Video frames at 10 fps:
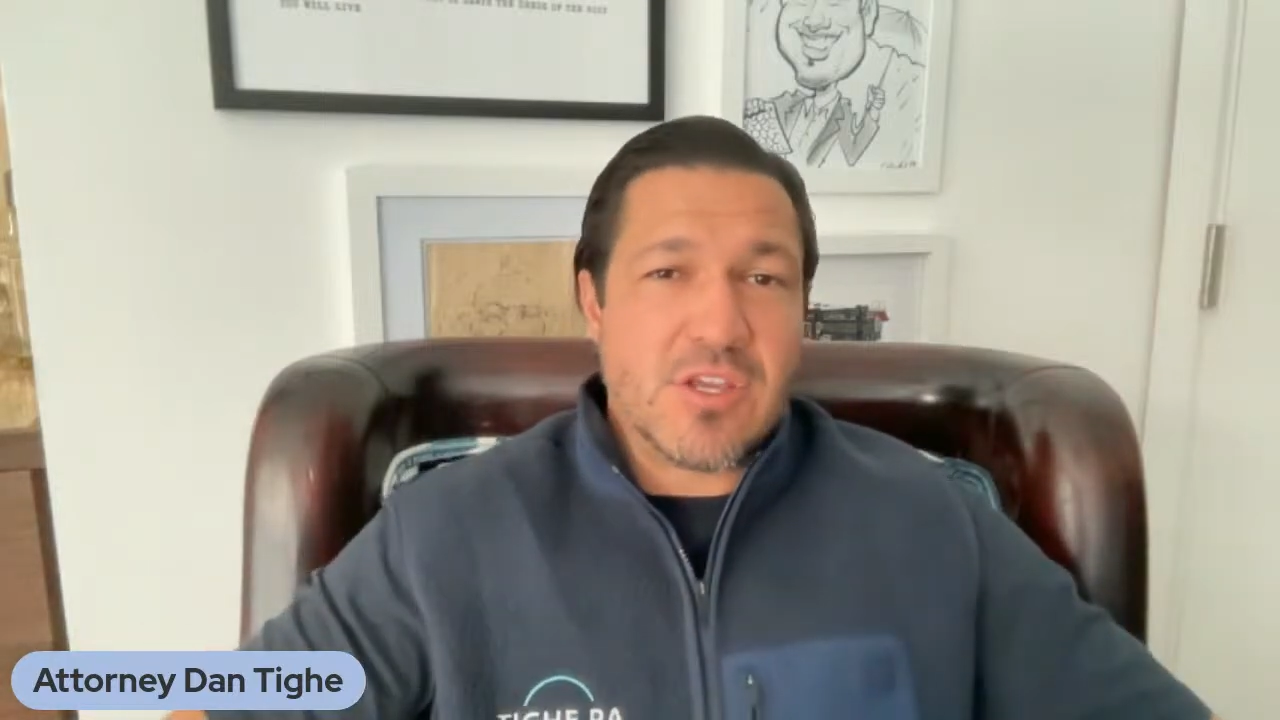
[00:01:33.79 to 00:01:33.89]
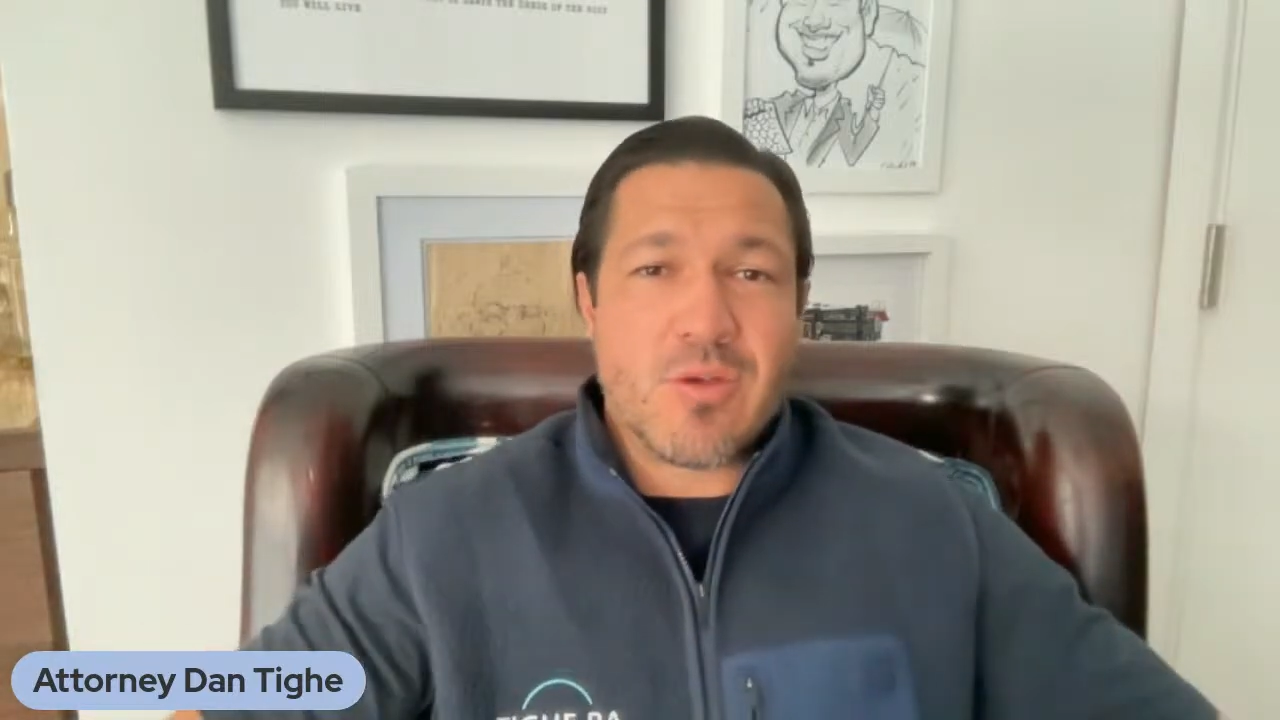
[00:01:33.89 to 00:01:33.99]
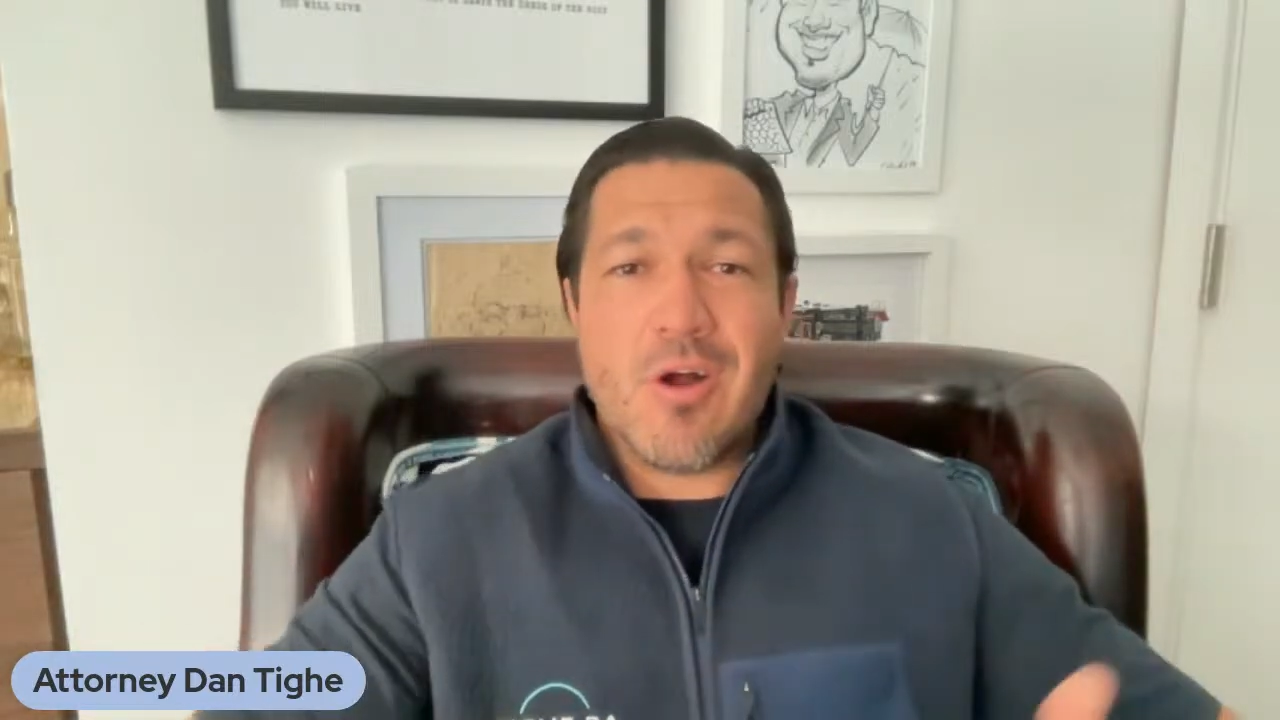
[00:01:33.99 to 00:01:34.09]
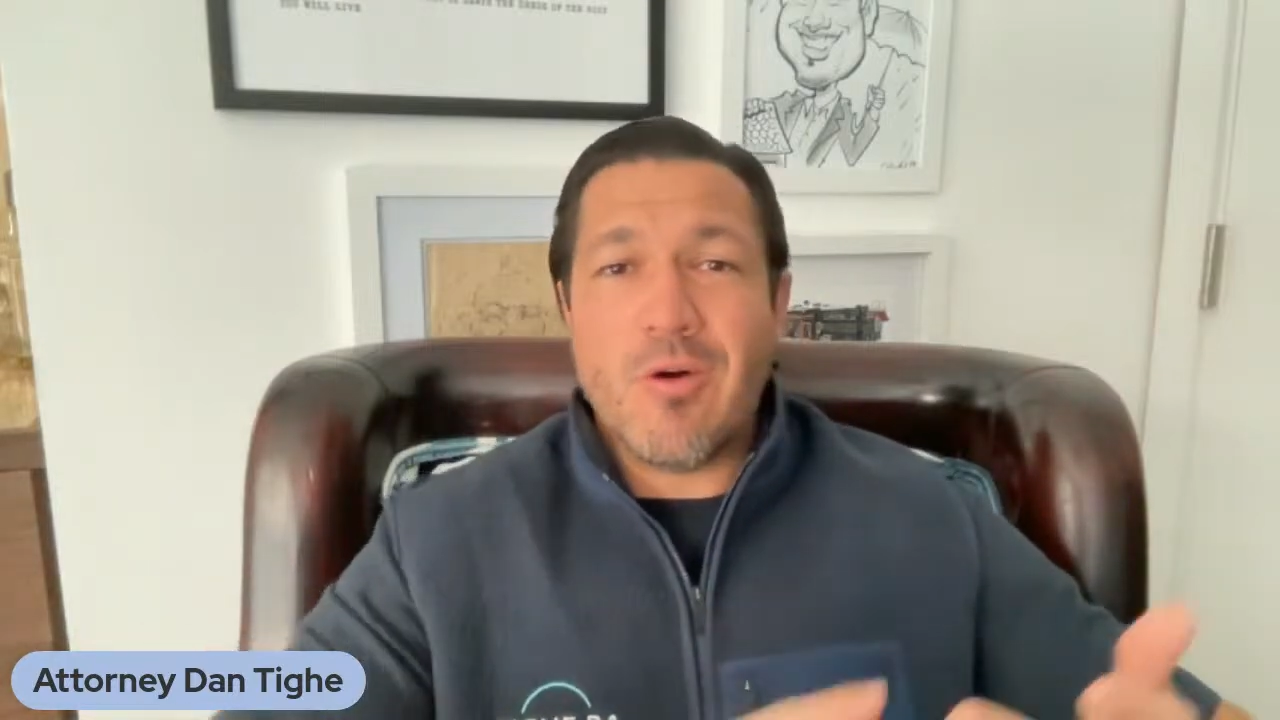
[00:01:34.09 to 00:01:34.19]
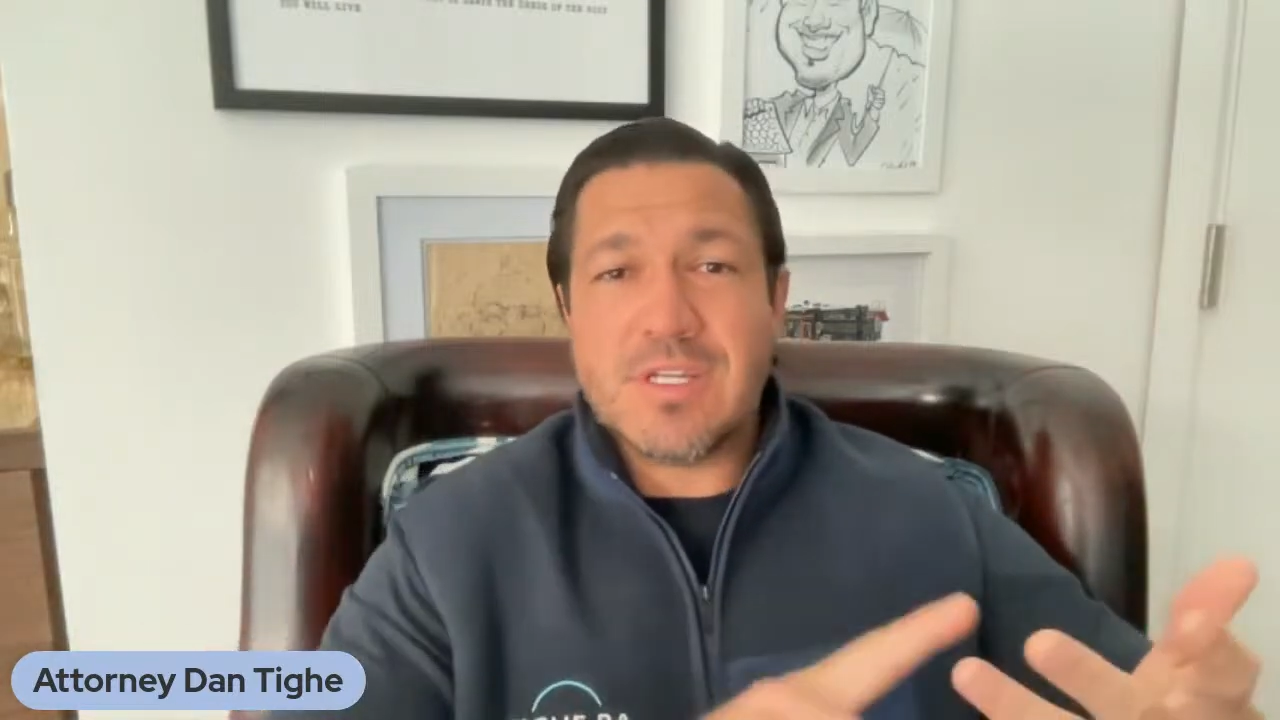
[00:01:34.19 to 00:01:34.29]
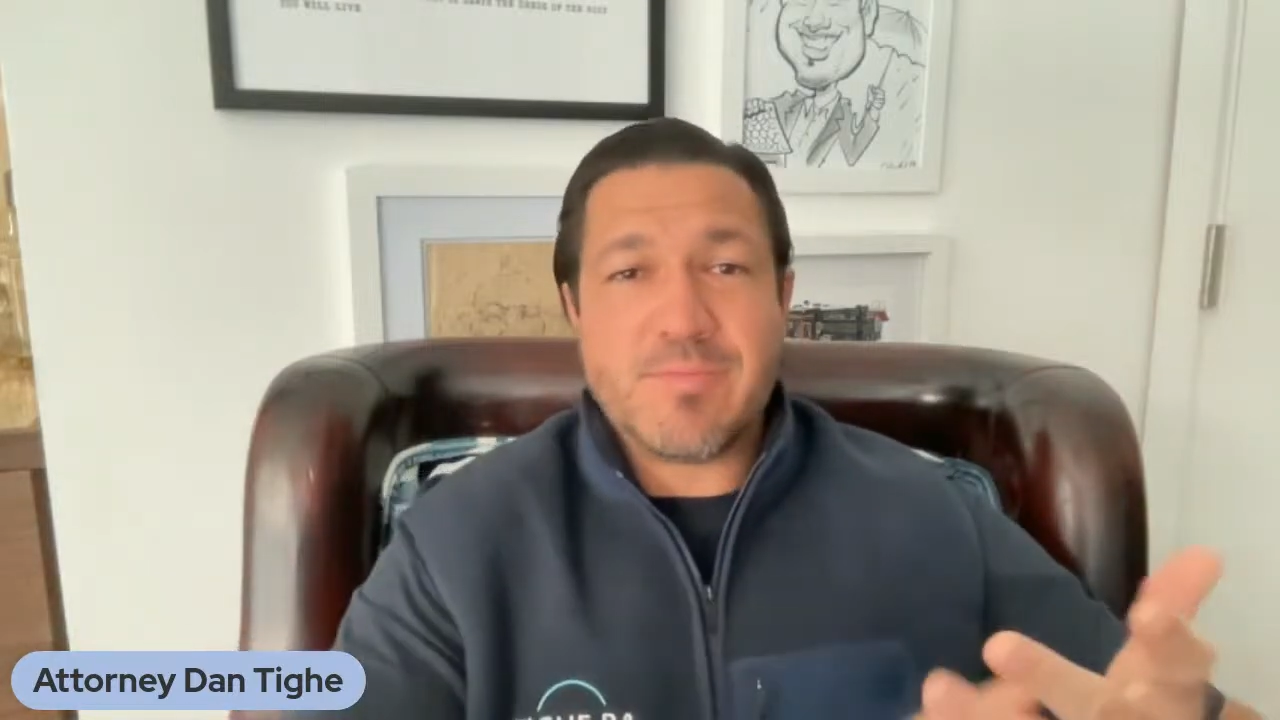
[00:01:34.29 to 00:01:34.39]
you can always